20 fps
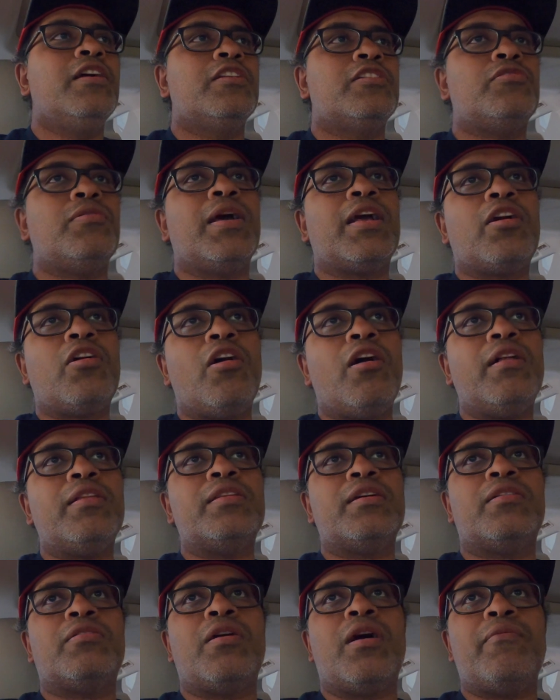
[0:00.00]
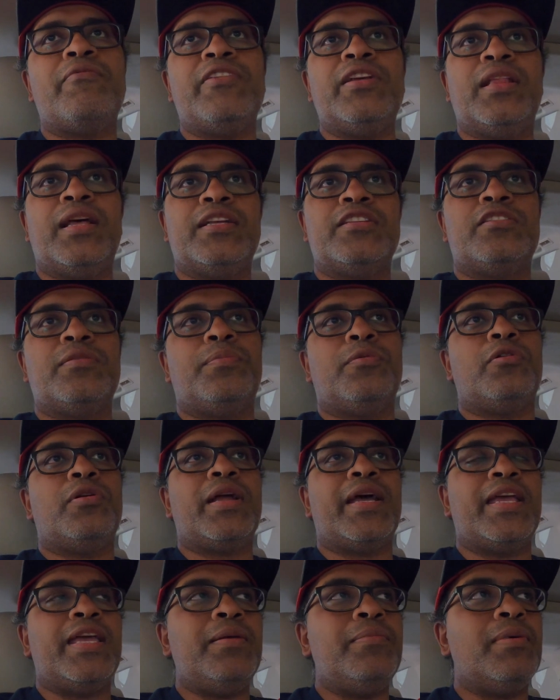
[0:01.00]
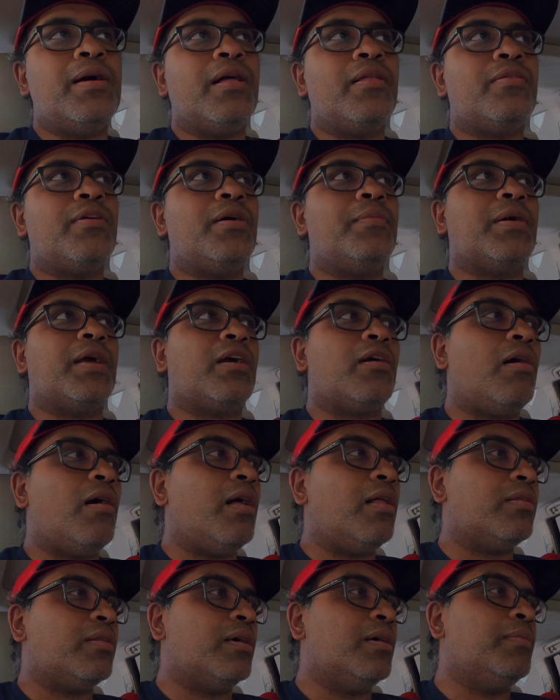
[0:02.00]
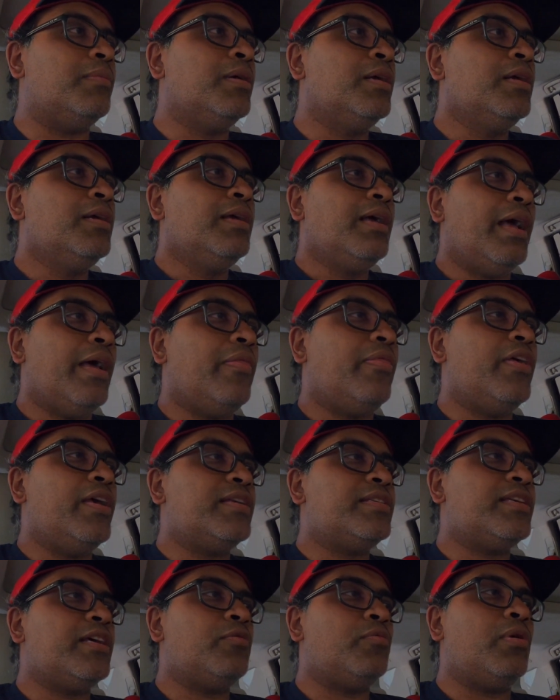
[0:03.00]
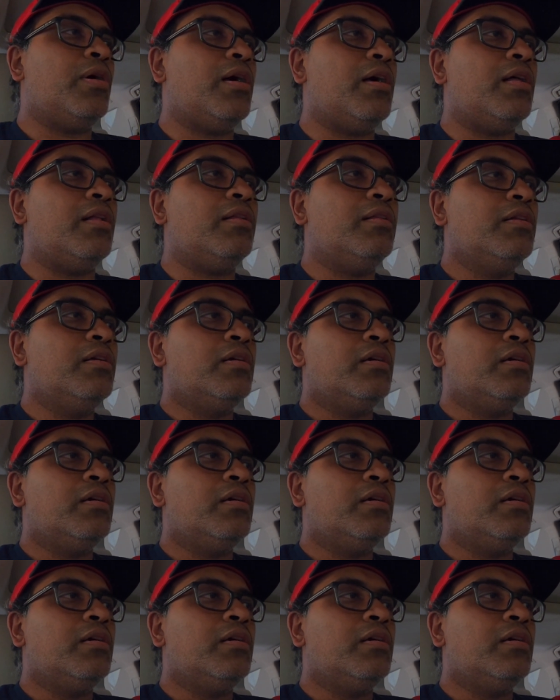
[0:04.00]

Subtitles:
So I called the Grom VLine support. I emailed them. I called them, and they said, well.